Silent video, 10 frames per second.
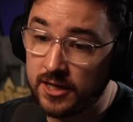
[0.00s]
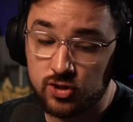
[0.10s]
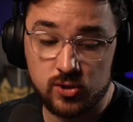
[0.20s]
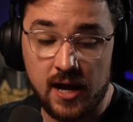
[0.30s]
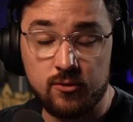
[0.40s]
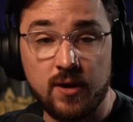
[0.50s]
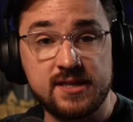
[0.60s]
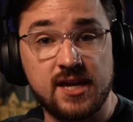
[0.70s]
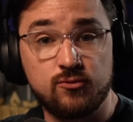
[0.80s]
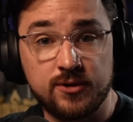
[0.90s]
to try
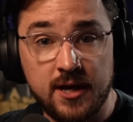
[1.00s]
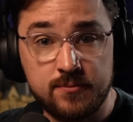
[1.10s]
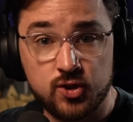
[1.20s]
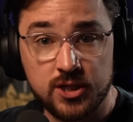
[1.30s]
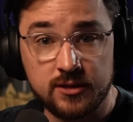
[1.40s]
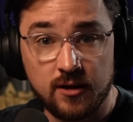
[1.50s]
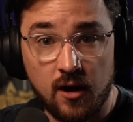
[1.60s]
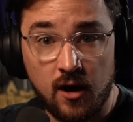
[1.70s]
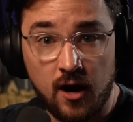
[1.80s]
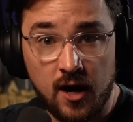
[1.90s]
Red Dead Redemption
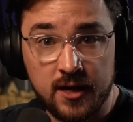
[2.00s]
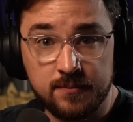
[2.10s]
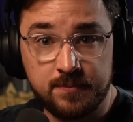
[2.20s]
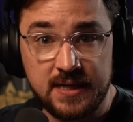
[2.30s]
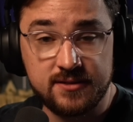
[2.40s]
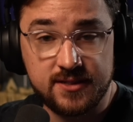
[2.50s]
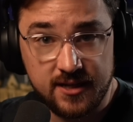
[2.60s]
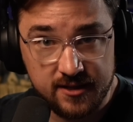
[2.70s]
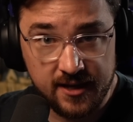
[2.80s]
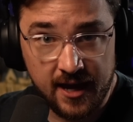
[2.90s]
on
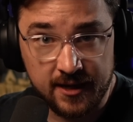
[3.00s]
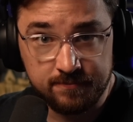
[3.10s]
PC today